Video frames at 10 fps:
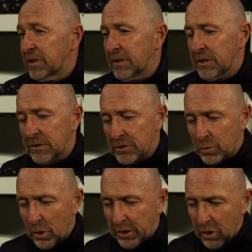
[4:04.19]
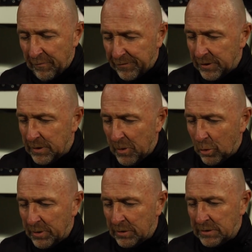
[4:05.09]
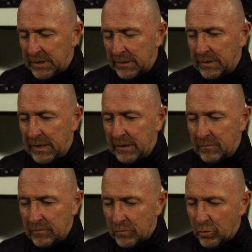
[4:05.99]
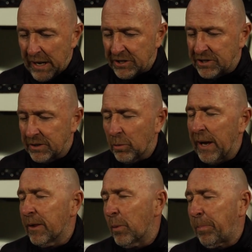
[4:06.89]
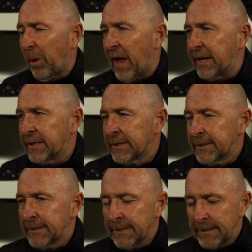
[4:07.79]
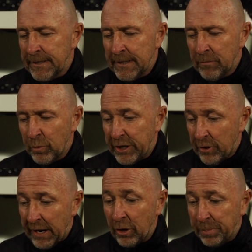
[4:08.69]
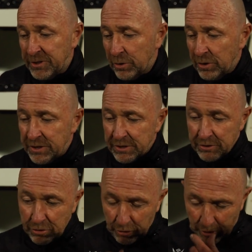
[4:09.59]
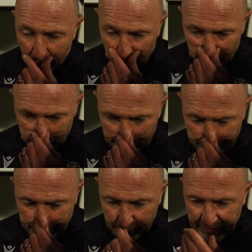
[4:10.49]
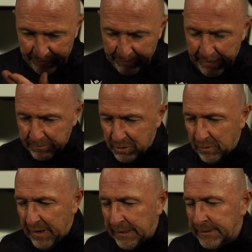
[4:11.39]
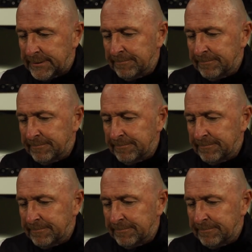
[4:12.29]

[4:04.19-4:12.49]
I think that the squad are confident at the moment. They relish in the way that we play. We're creating opportunities to score goals. We prove that in the games that we've had.